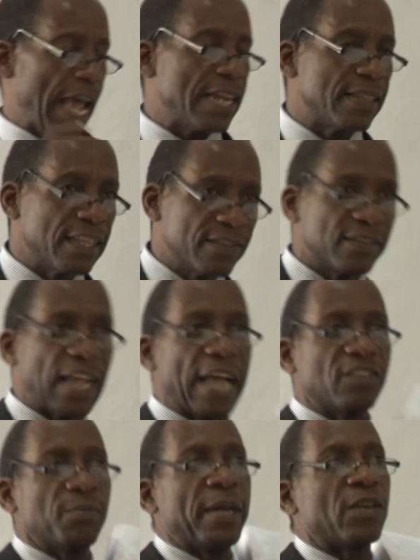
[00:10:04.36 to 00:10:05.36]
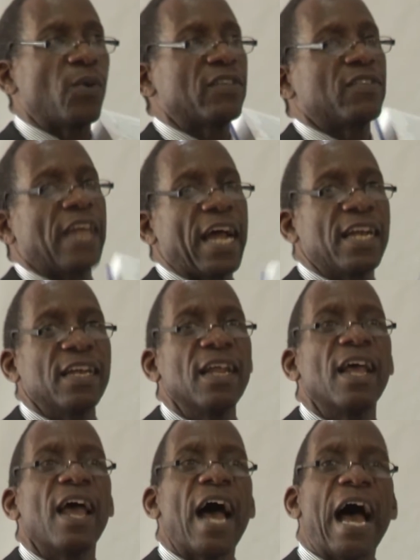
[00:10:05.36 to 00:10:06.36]
and this judgment was done
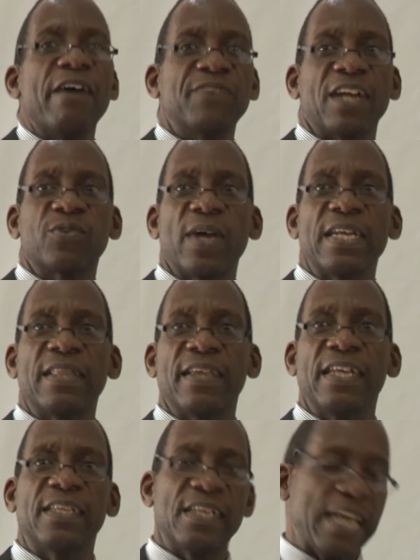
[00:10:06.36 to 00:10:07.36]
after 2013,